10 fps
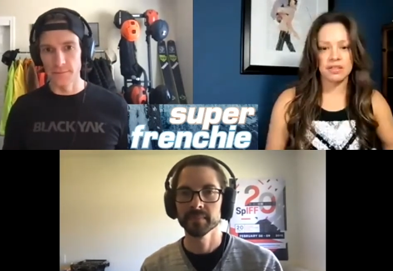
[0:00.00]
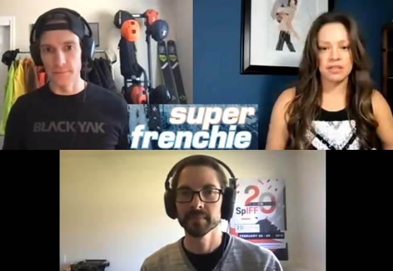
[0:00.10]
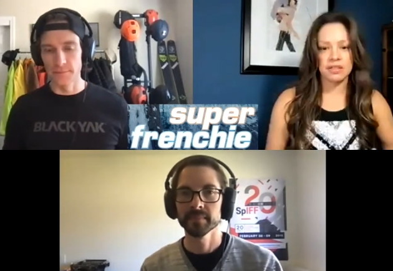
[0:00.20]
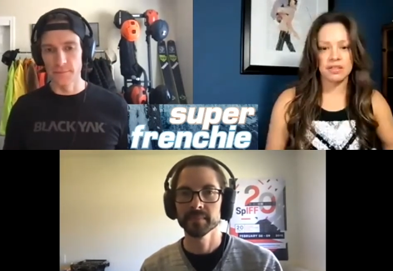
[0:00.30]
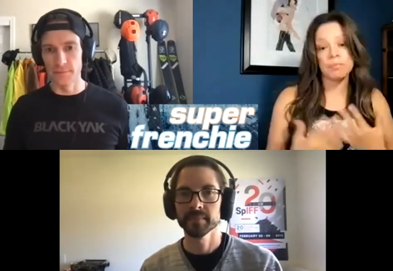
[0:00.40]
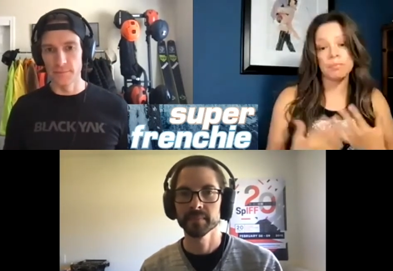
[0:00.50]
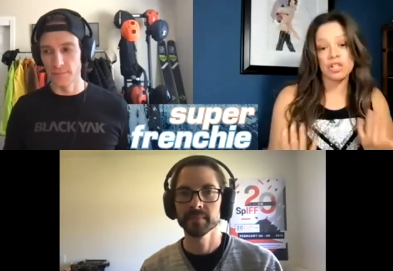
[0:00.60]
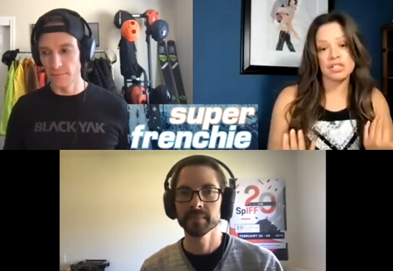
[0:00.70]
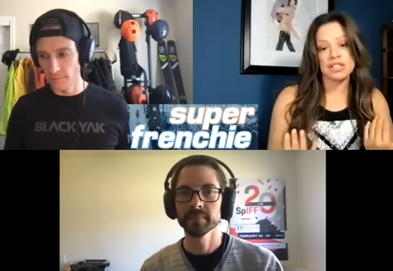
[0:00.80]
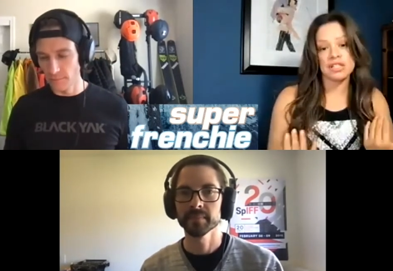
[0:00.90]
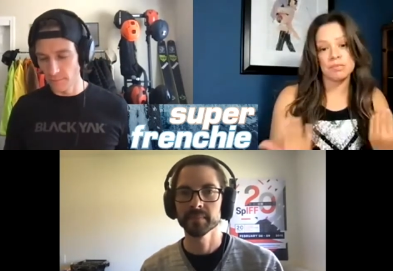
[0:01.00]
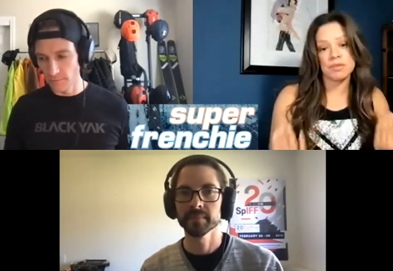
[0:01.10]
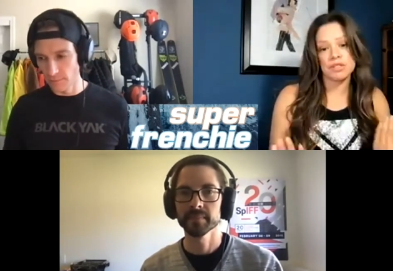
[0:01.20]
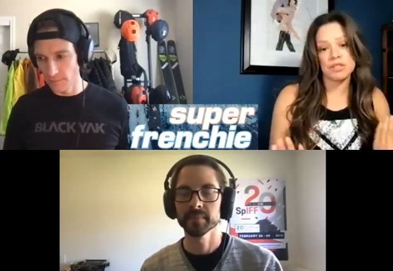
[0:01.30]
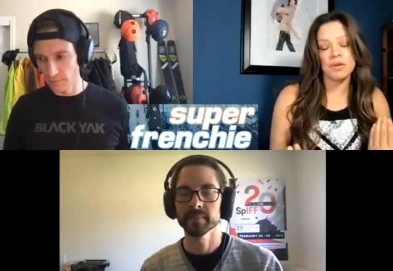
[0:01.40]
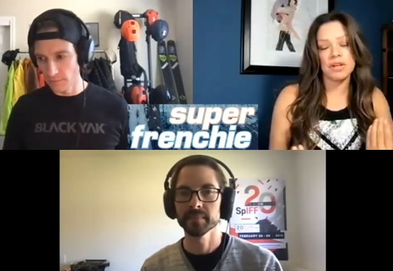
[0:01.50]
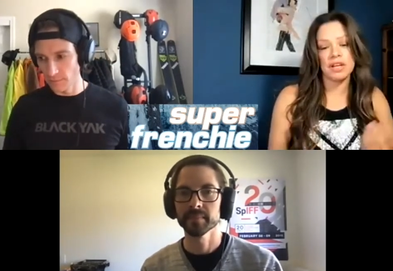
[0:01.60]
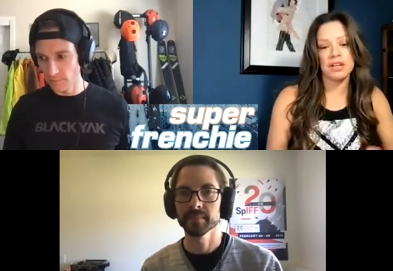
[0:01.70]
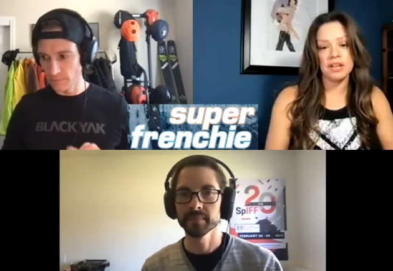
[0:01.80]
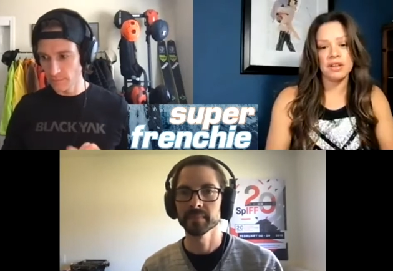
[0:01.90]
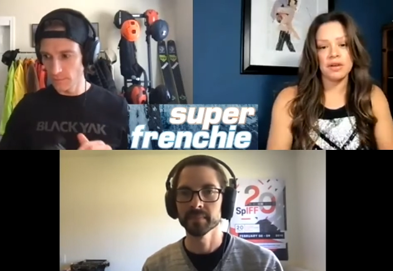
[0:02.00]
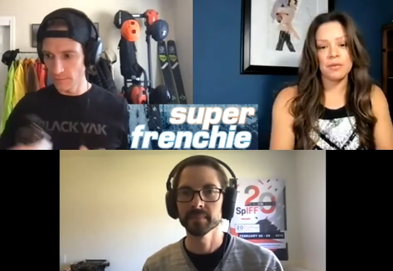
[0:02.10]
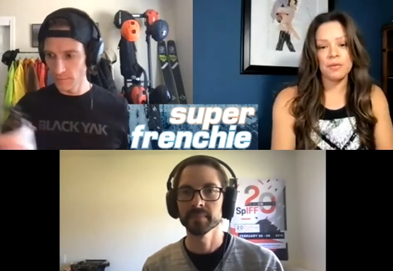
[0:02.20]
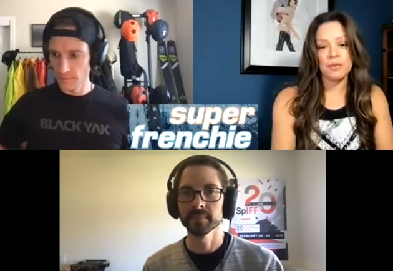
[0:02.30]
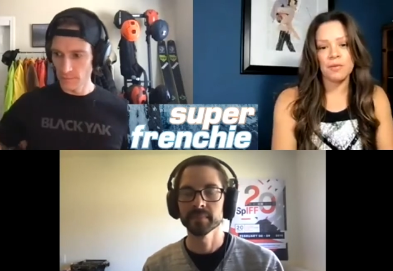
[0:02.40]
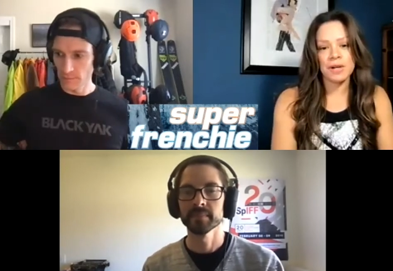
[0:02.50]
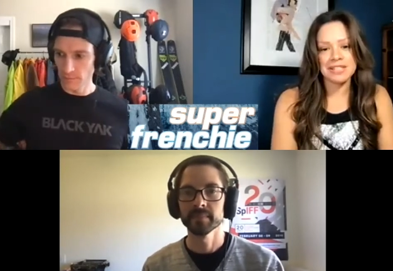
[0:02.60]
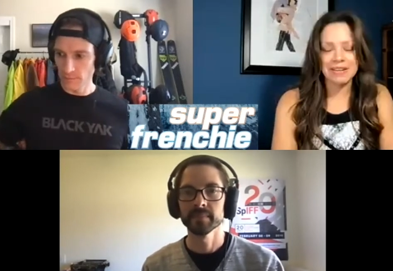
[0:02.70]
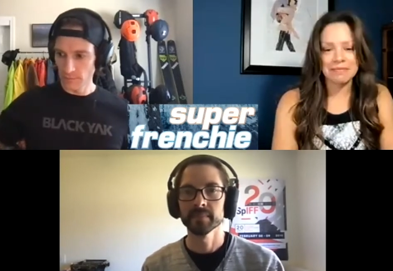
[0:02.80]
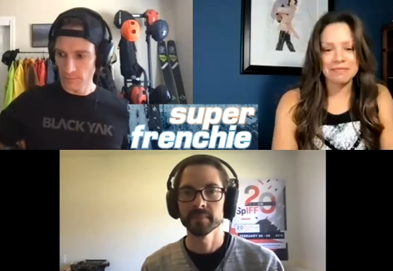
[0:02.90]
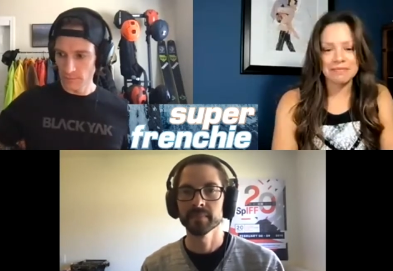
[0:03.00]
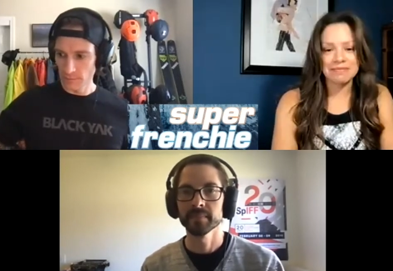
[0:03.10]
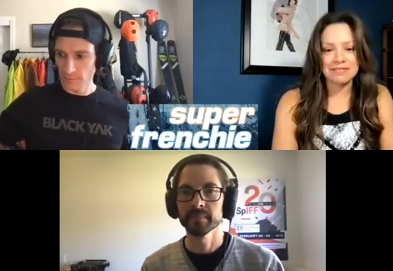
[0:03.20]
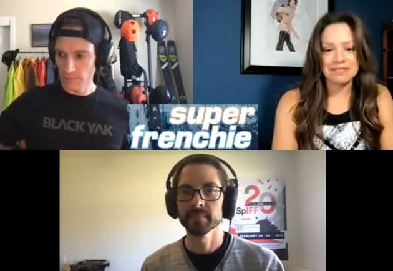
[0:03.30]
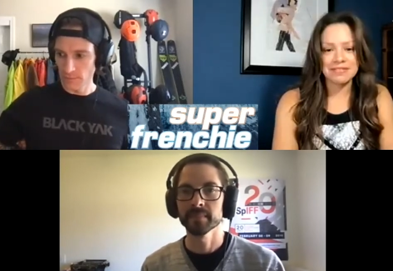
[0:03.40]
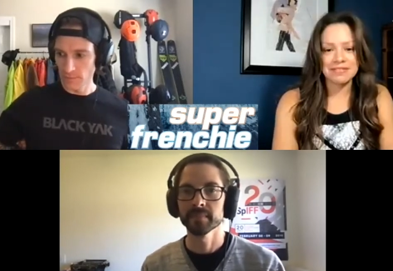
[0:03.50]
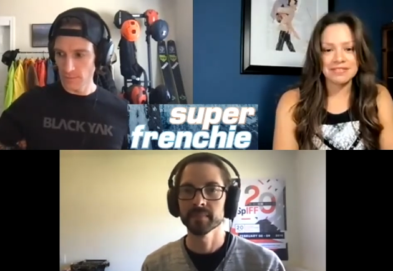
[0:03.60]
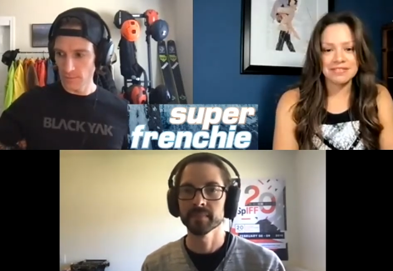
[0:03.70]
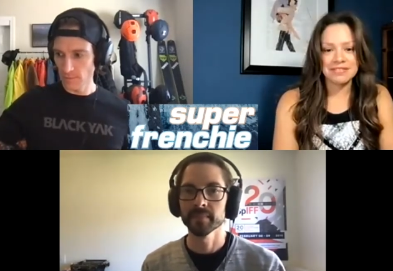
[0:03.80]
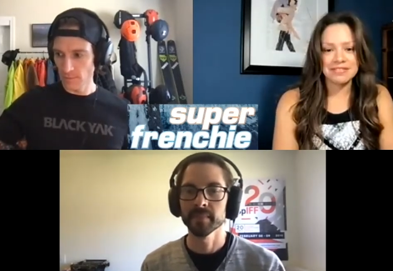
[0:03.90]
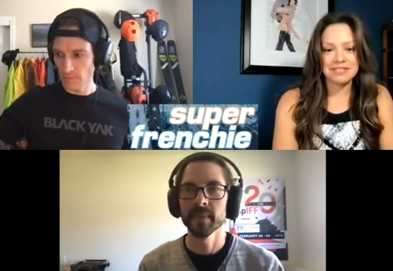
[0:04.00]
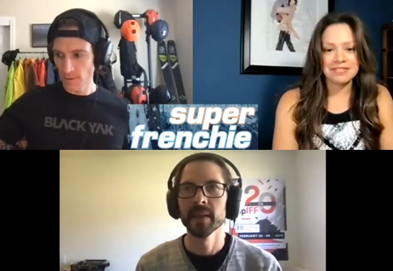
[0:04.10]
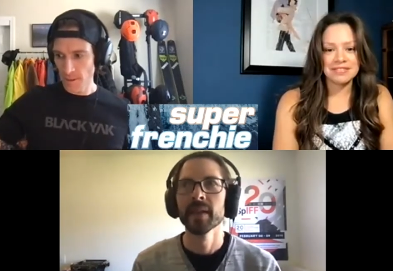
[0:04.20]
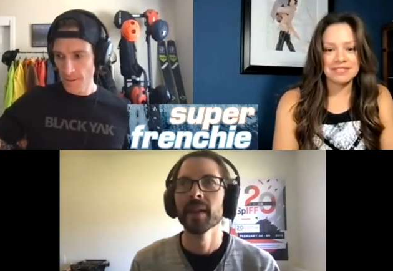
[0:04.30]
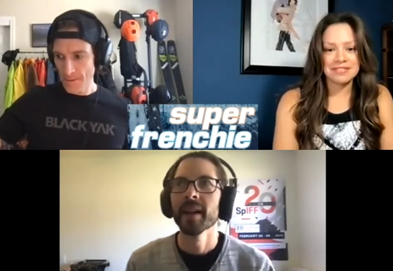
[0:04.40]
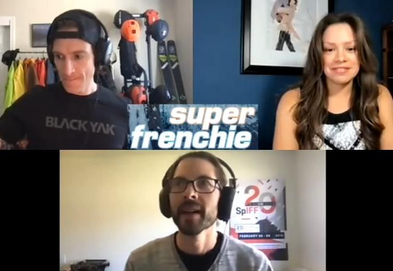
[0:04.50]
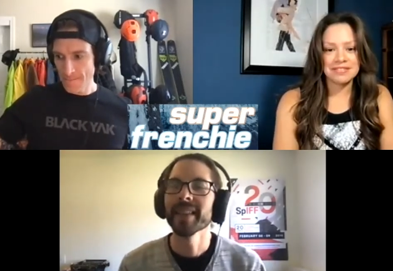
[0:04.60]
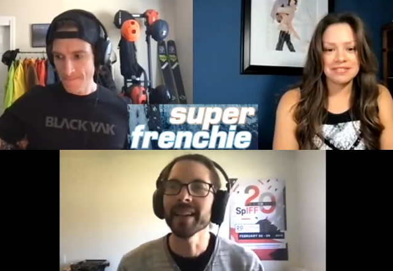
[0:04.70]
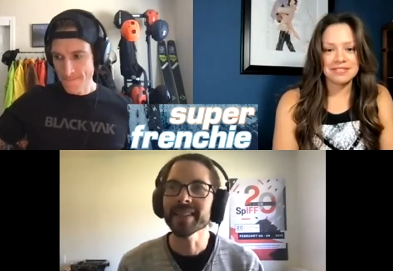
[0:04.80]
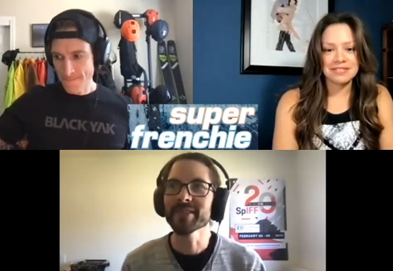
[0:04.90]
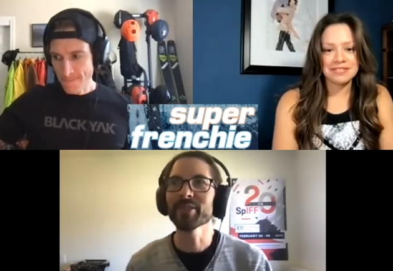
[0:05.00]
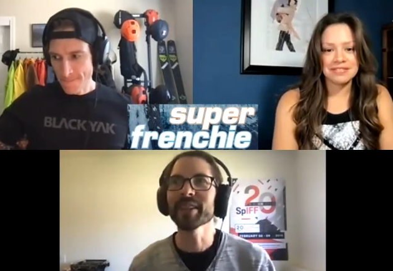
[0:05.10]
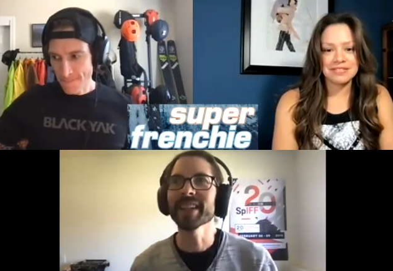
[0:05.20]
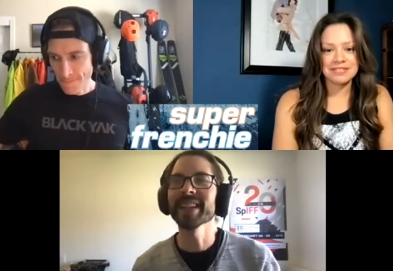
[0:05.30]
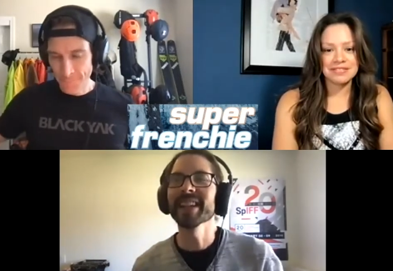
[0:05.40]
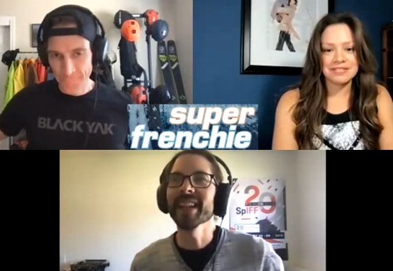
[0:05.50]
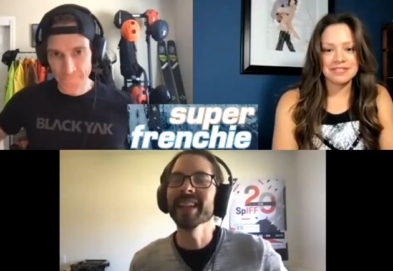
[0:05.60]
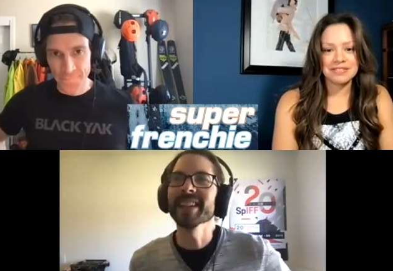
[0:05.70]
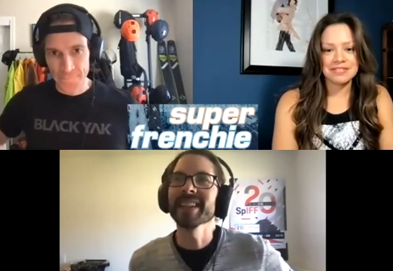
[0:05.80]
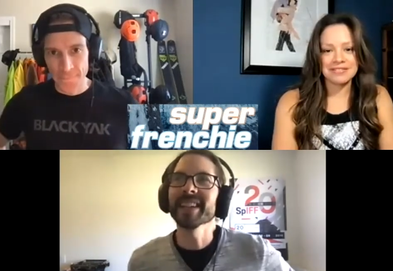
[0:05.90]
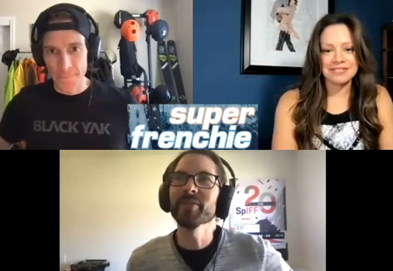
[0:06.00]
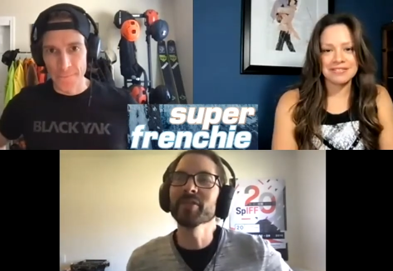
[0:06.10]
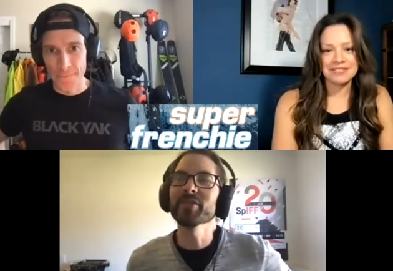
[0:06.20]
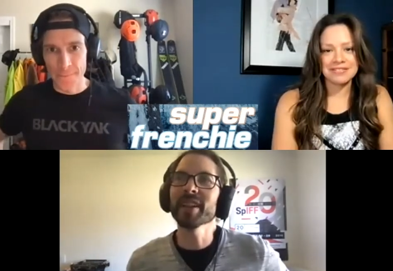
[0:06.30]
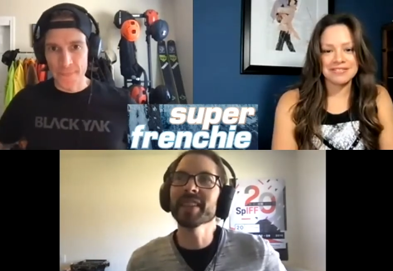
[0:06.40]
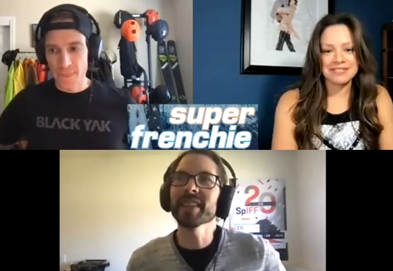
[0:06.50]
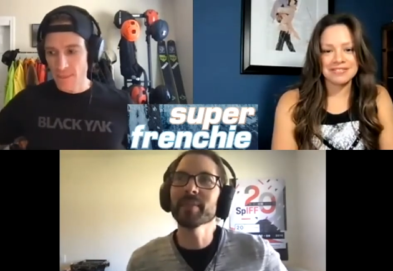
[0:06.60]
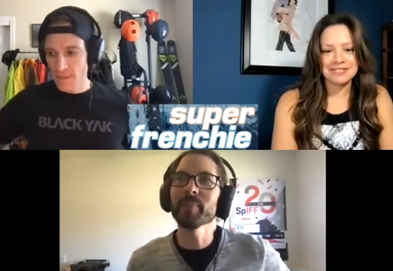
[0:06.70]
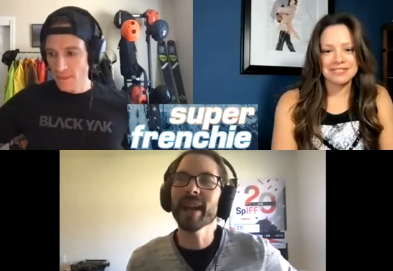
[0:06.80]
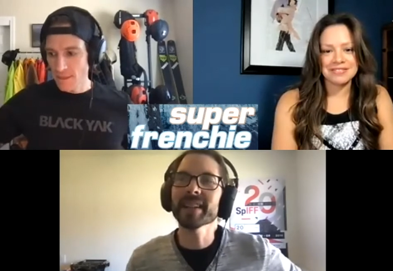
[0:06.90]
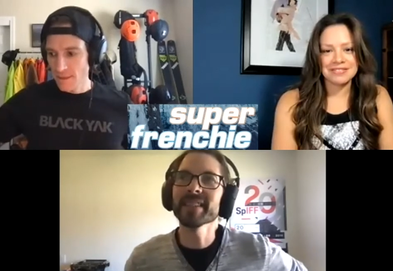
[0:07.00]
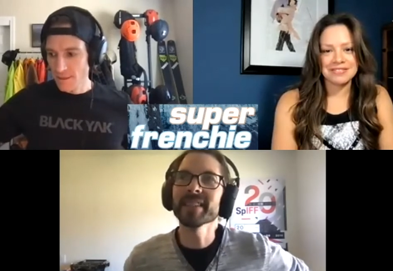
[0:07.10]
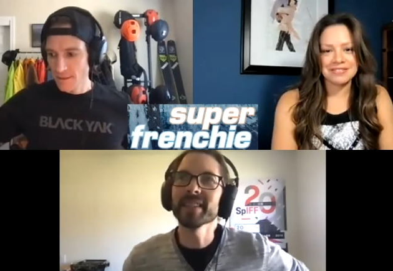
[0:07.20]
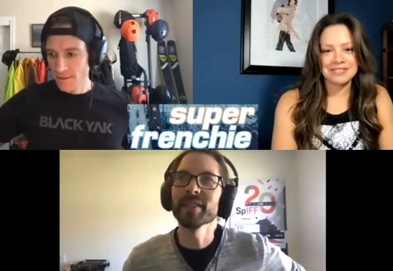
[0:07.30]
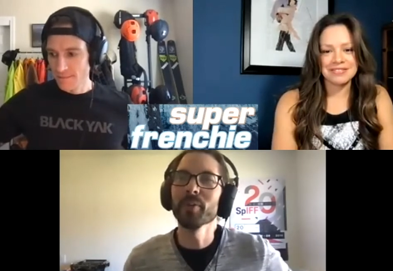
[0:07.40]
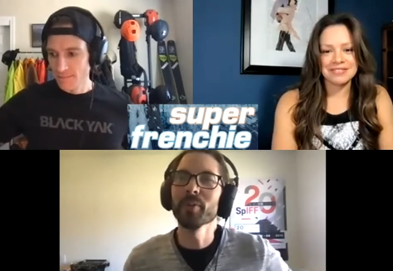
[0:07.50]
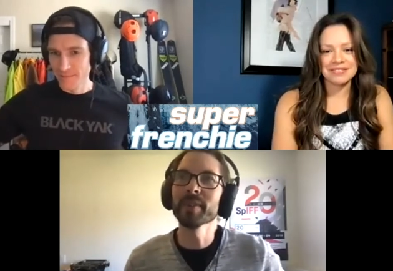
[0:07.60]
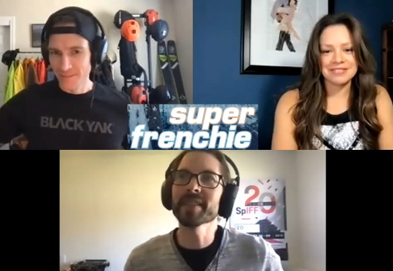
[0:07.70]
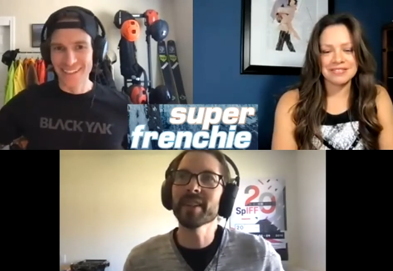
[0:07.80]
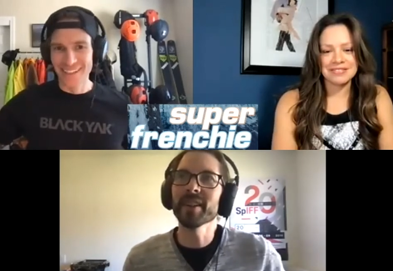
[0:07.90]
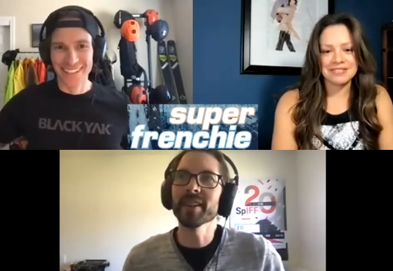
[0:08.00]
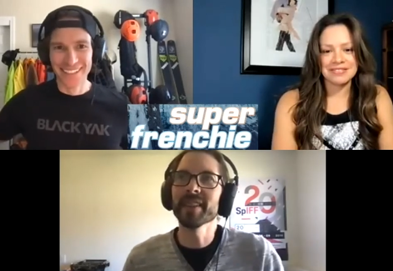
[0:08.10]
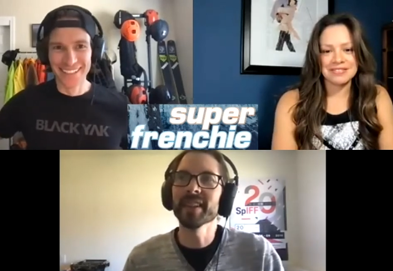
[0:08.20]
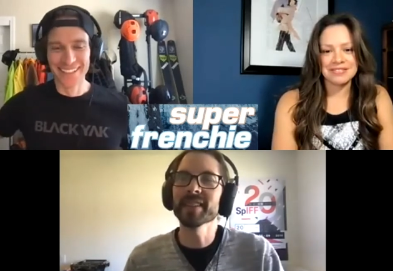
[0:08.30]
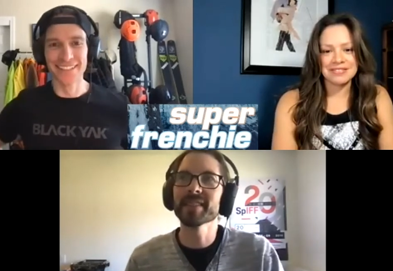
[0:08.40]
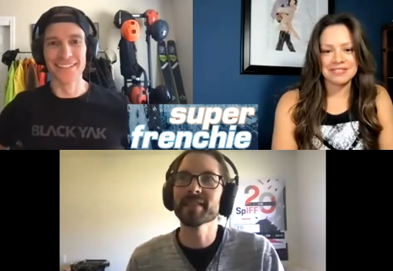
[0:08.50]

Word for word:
Speaker 1: the, the person, the persona. What was it about him?
Speaker 2: That's tricky. And, and even trying to think back to, you know, when we started this, who